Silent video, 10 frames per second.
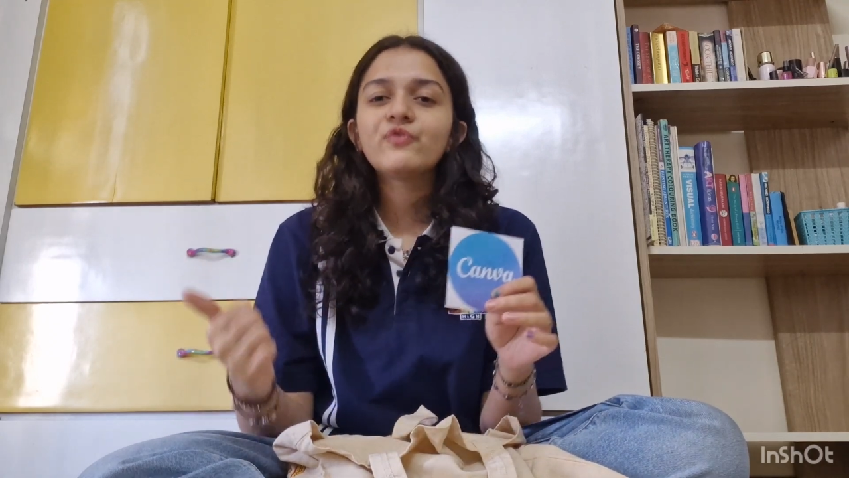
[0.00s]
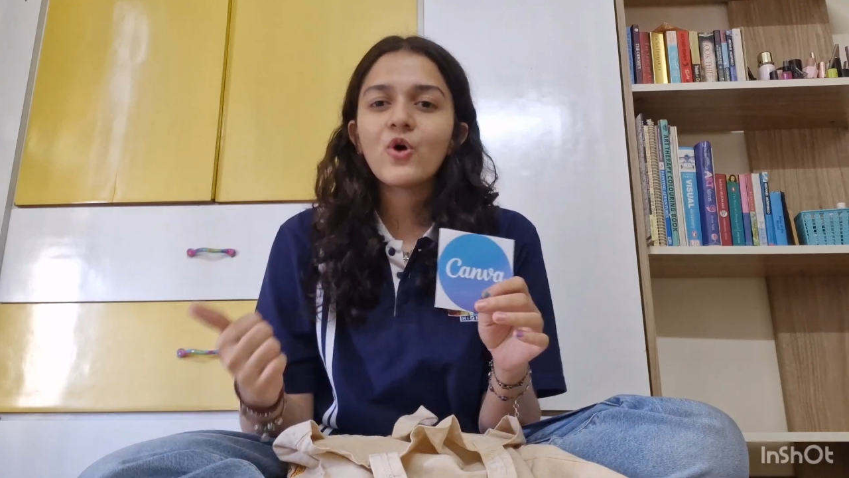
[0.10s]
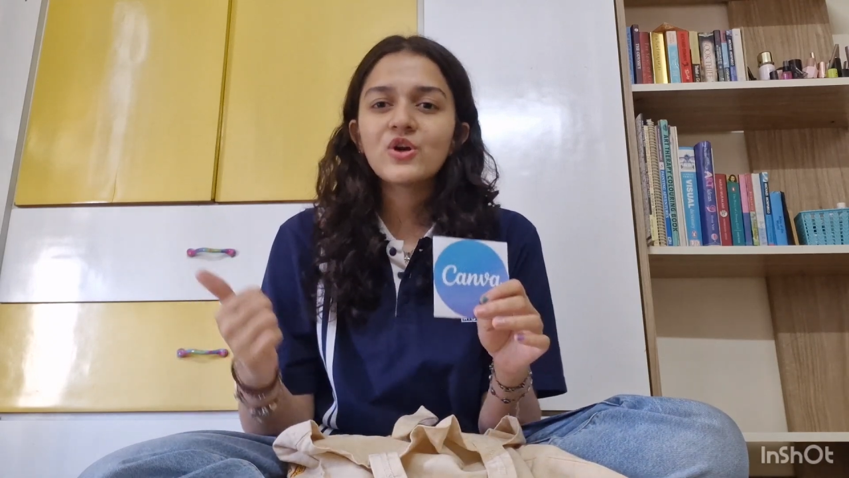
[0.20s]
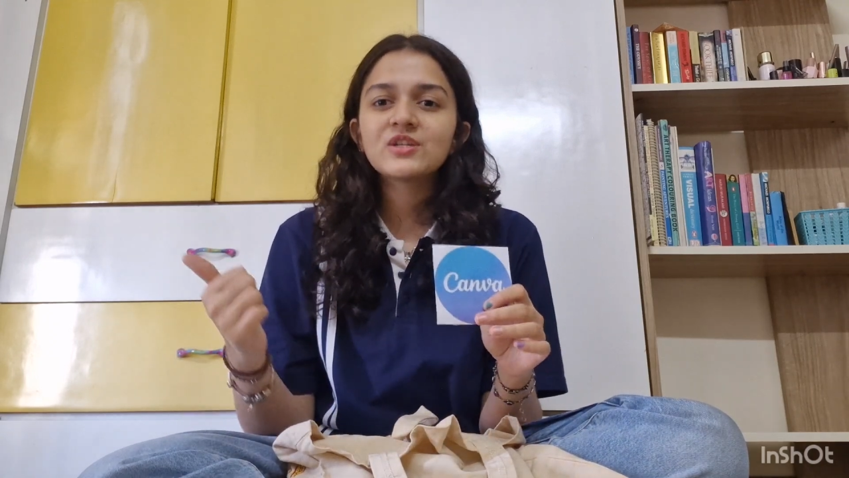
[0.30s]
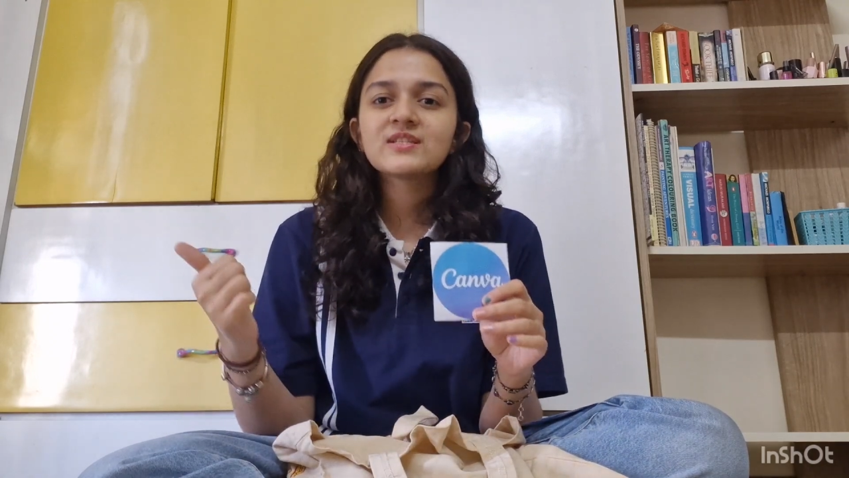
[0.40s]

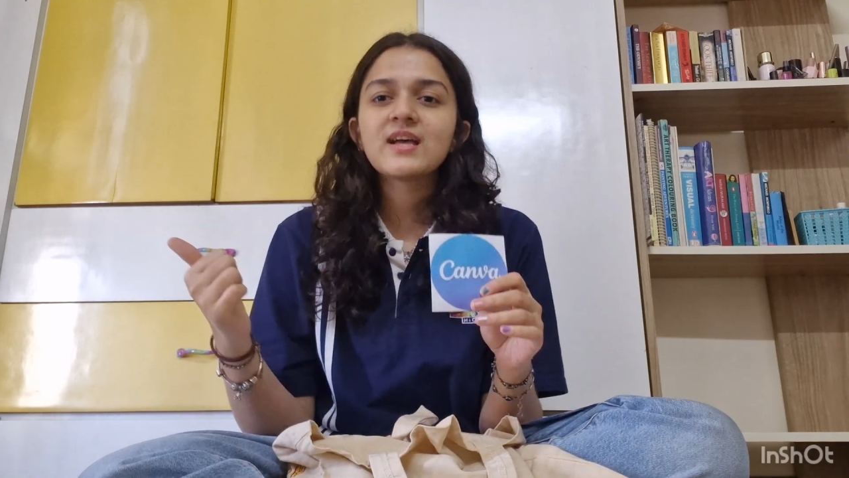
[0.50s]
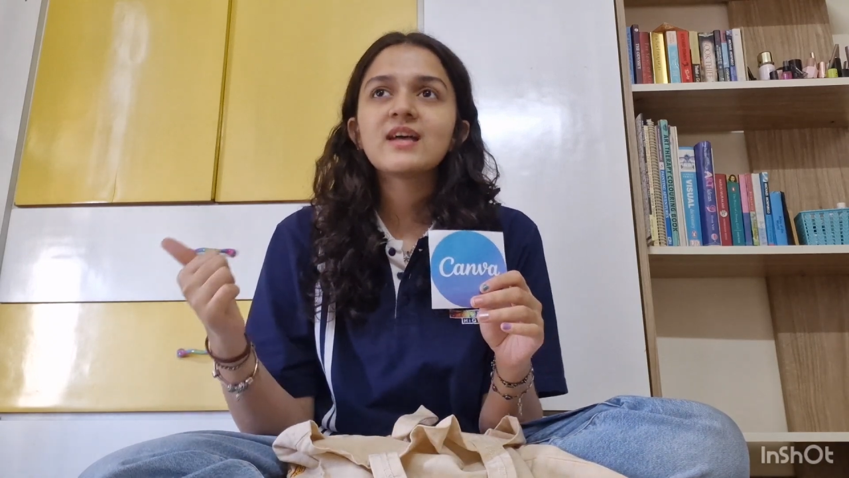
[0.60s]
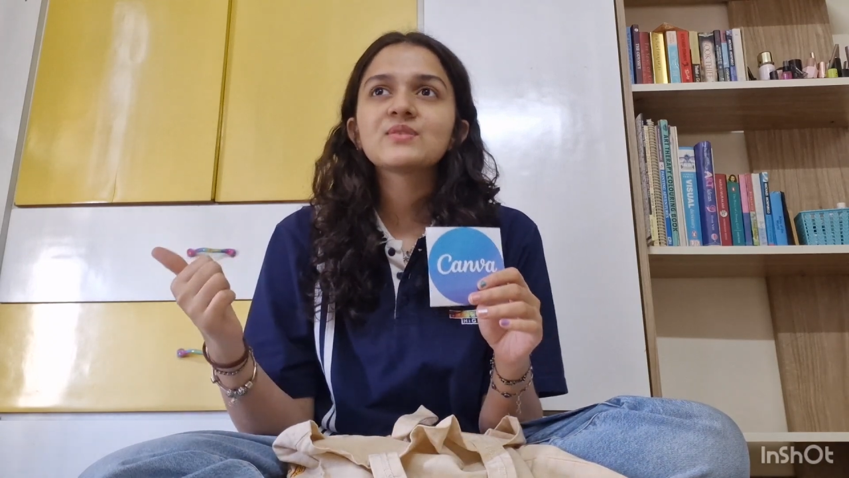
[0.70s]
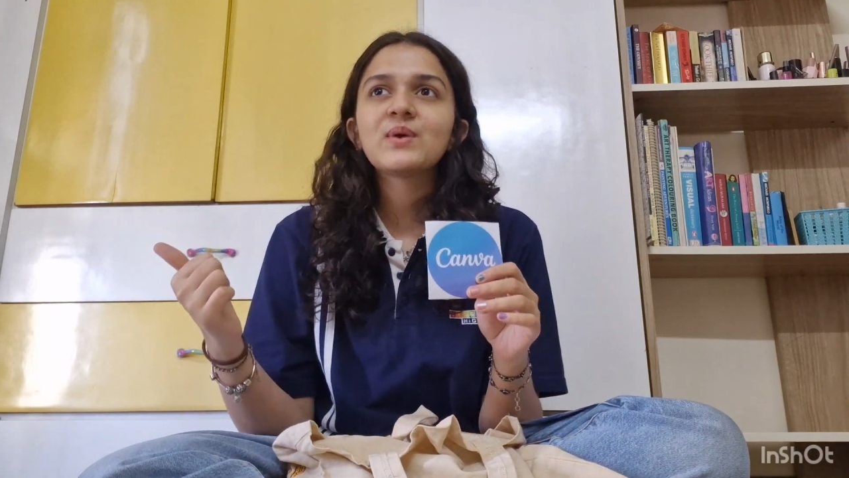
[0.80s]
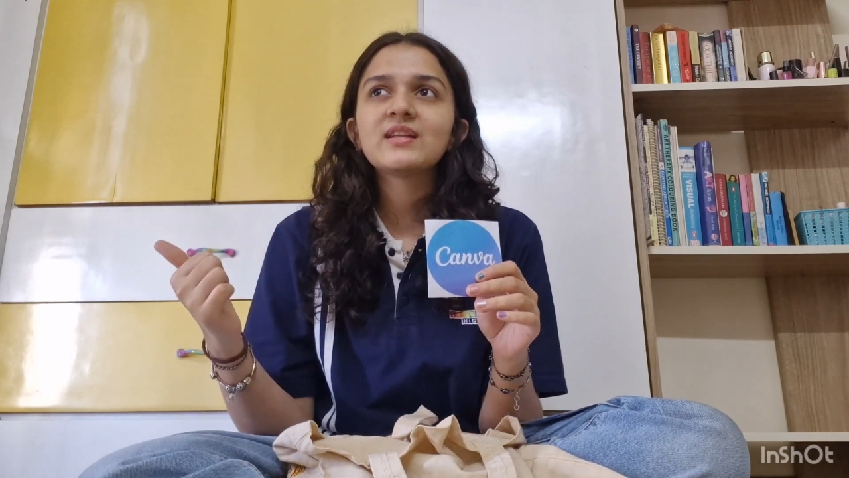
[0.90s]
fonts
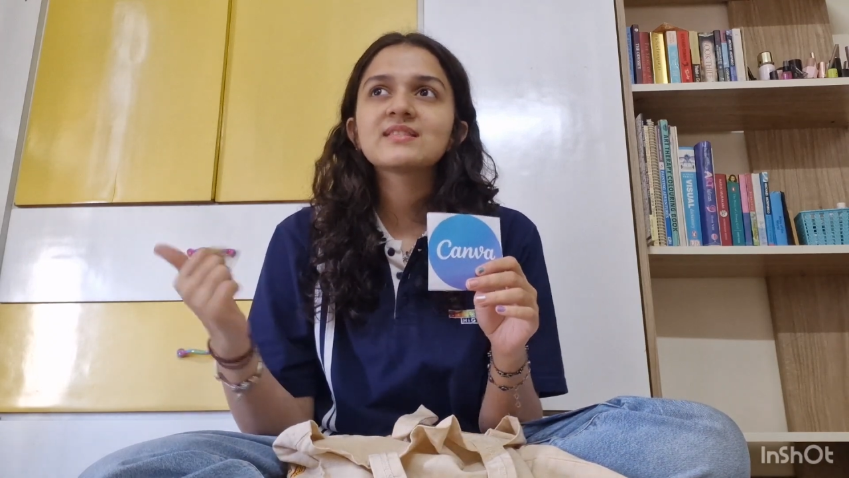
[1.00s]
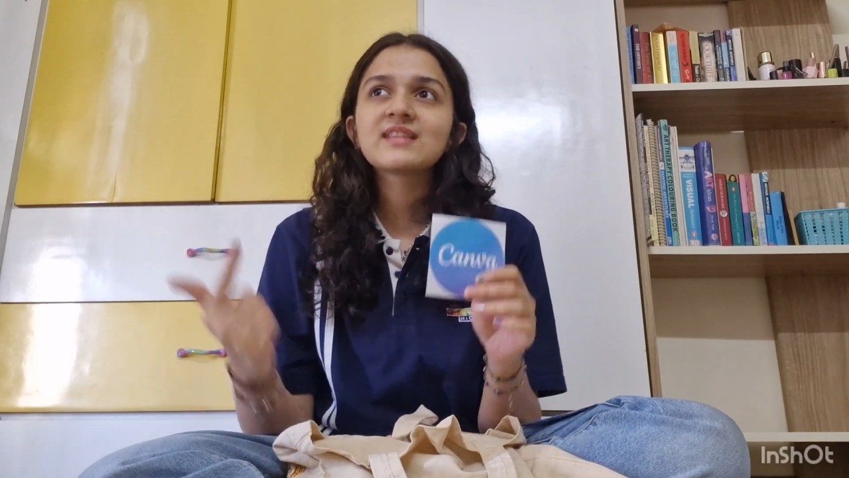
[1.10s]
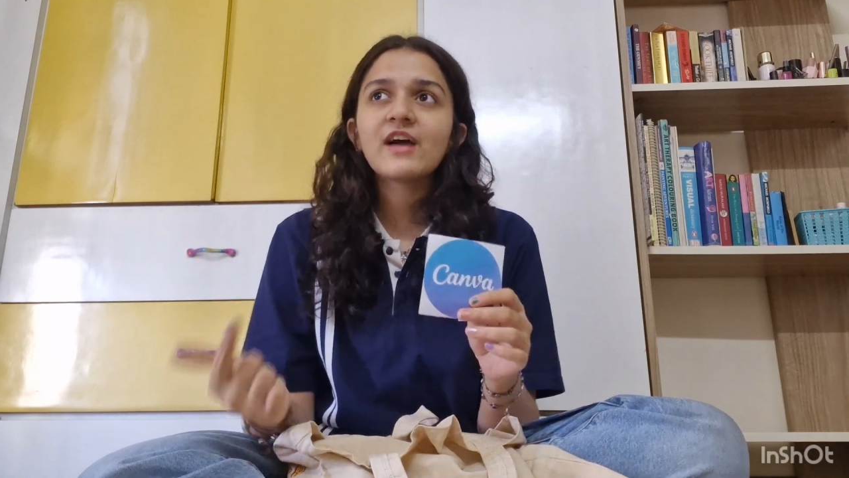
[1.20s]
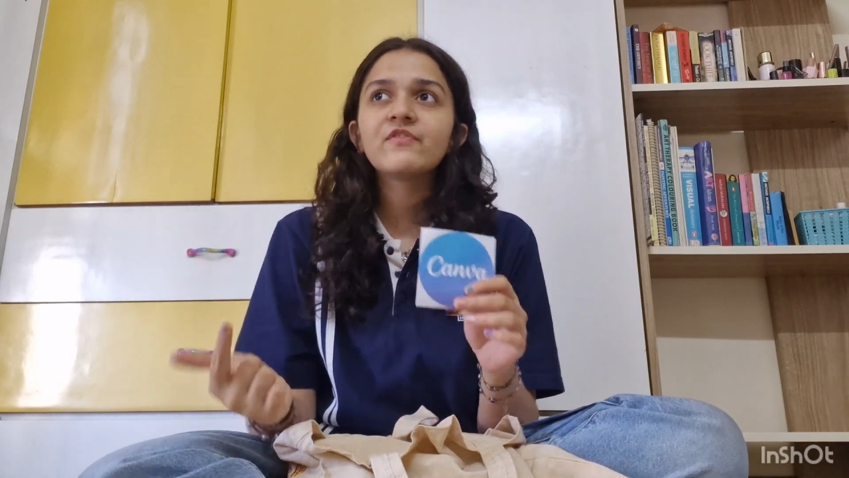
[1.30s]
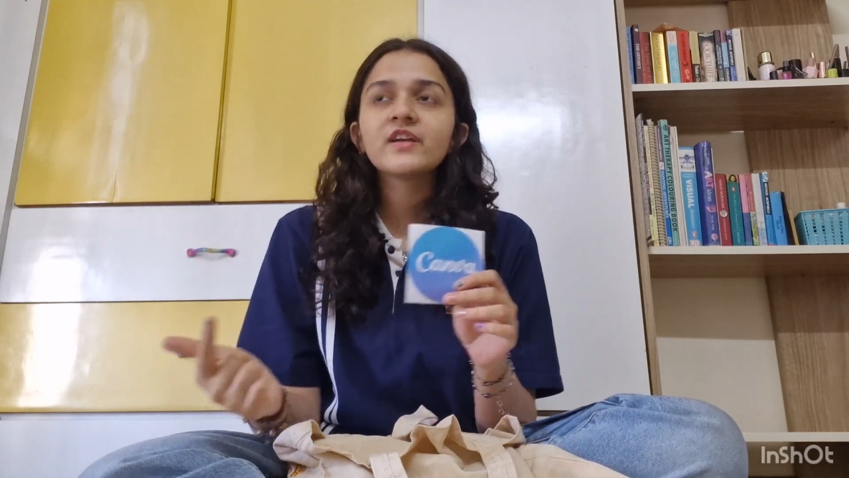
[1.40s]
as well as
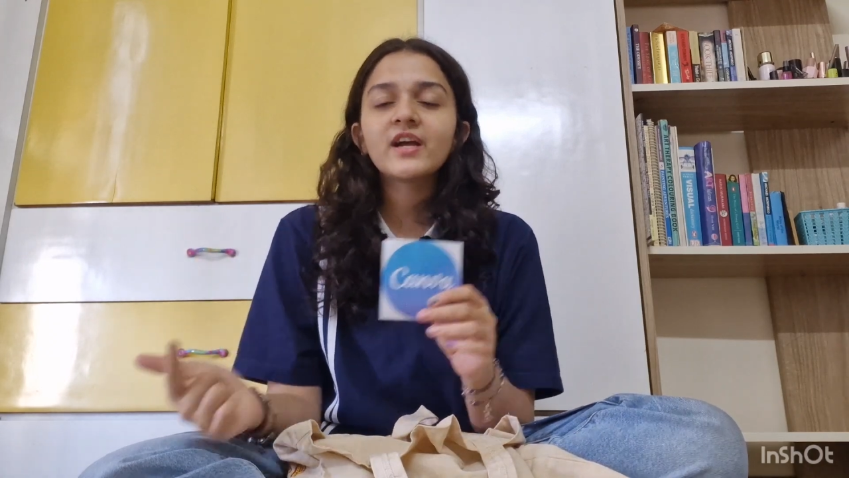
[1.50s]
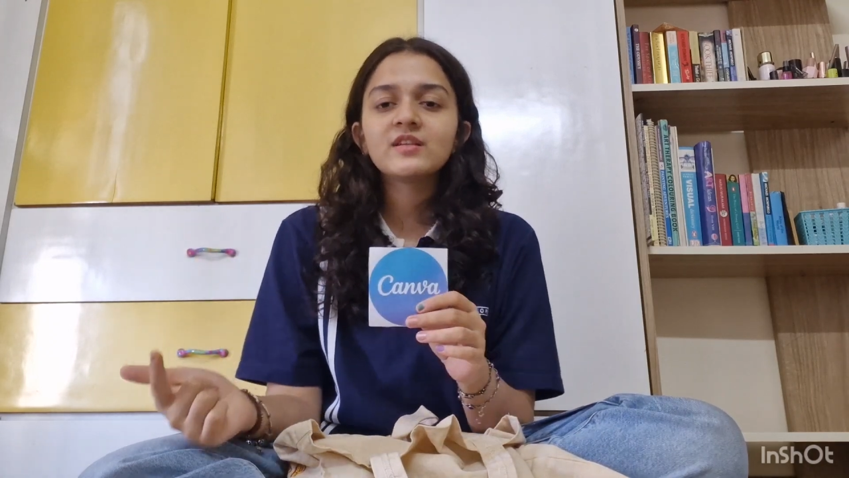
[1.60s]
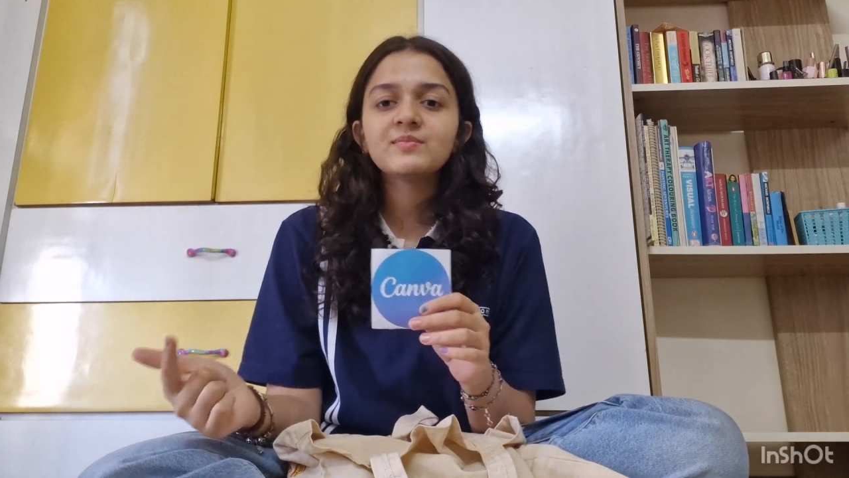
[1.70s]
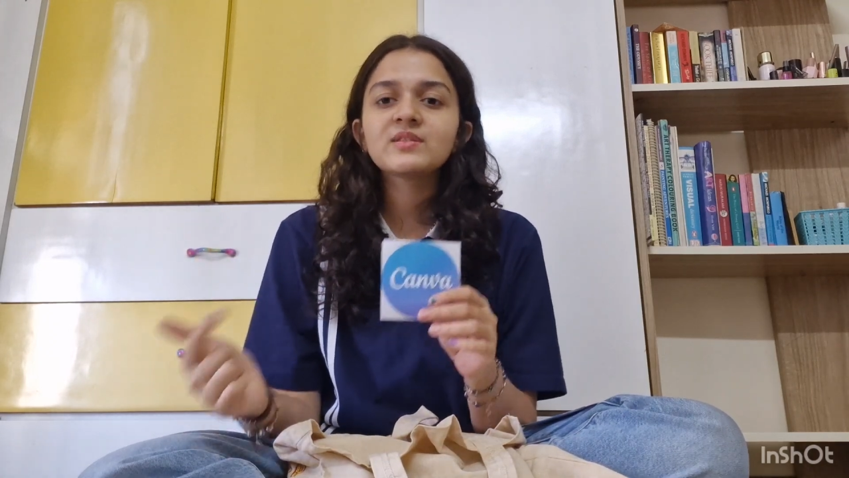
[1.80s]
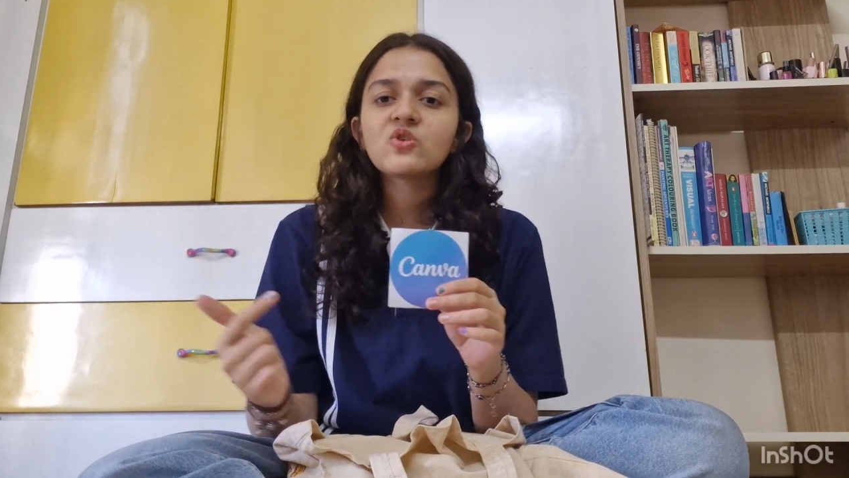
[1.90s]
graphic
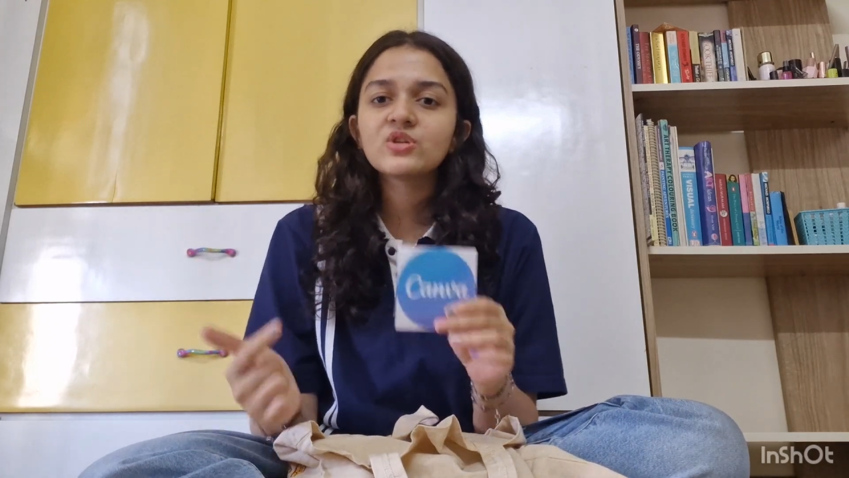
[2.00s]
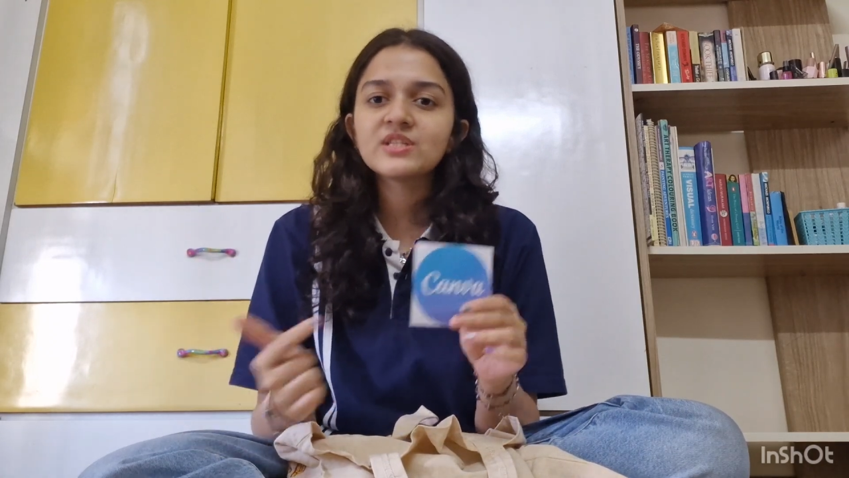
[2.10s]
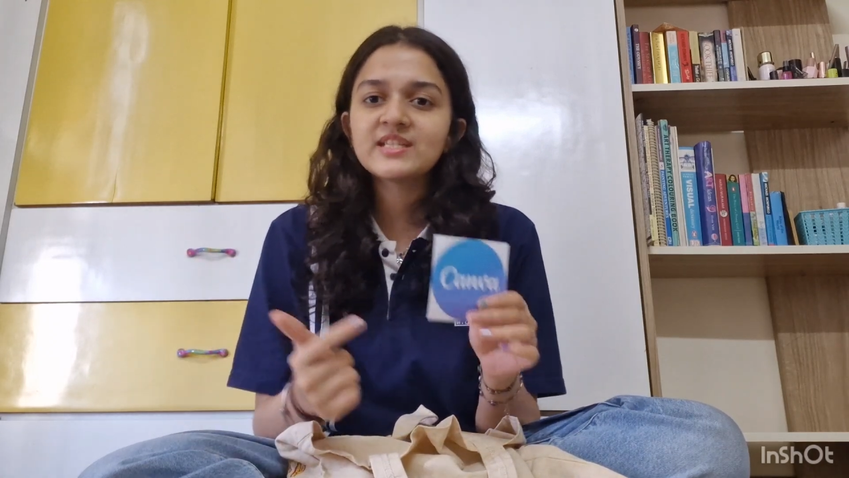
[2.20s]
elements on its